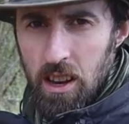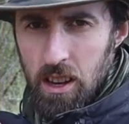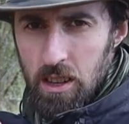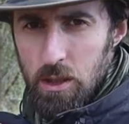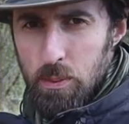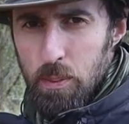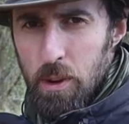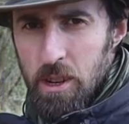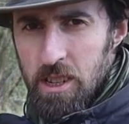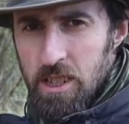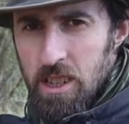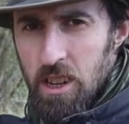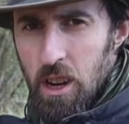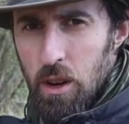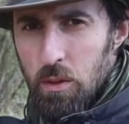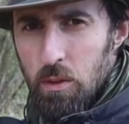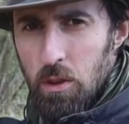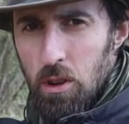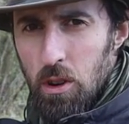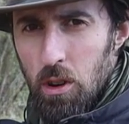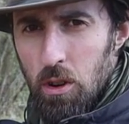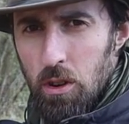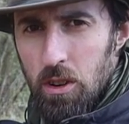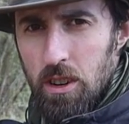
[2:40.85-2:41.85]
especially
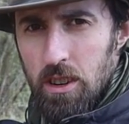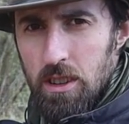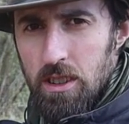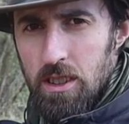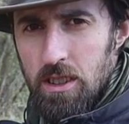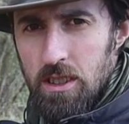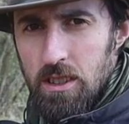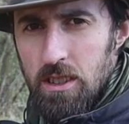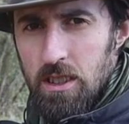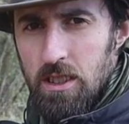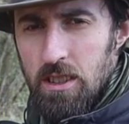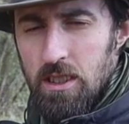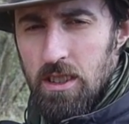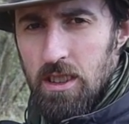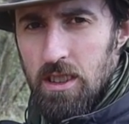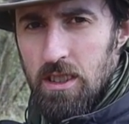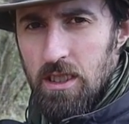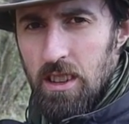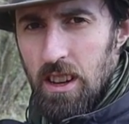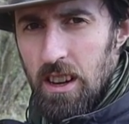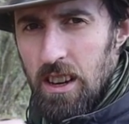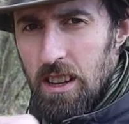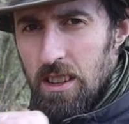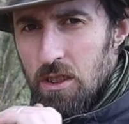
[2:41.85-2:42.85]
over longer
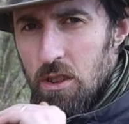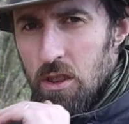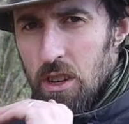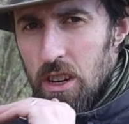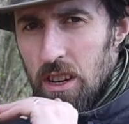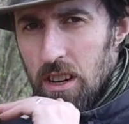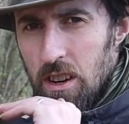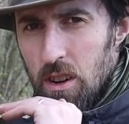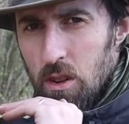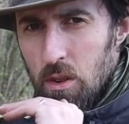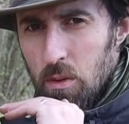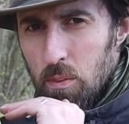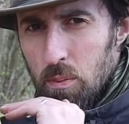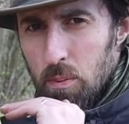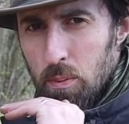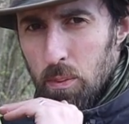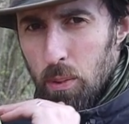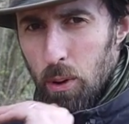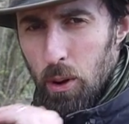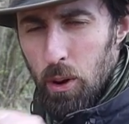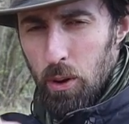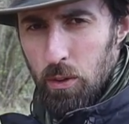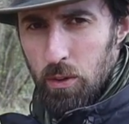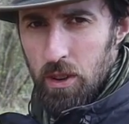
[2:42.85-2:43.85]
distances, unless you get it
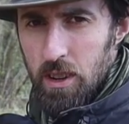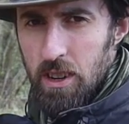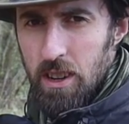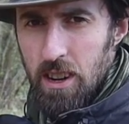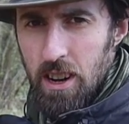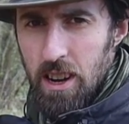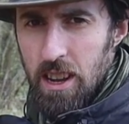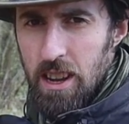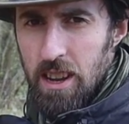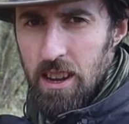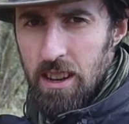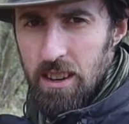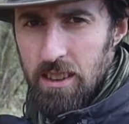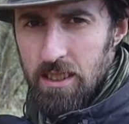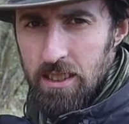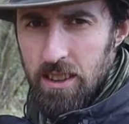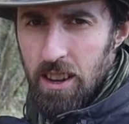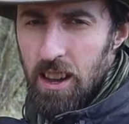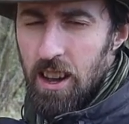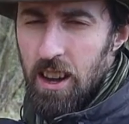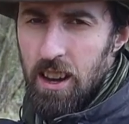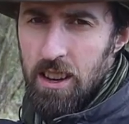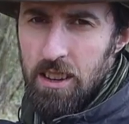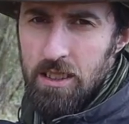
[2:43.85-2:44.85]
perfectly
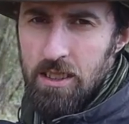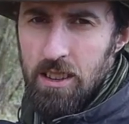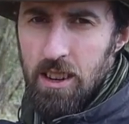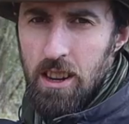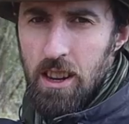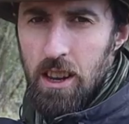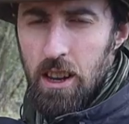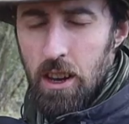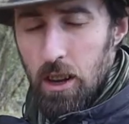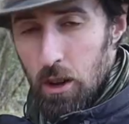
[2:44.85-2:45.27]
tight,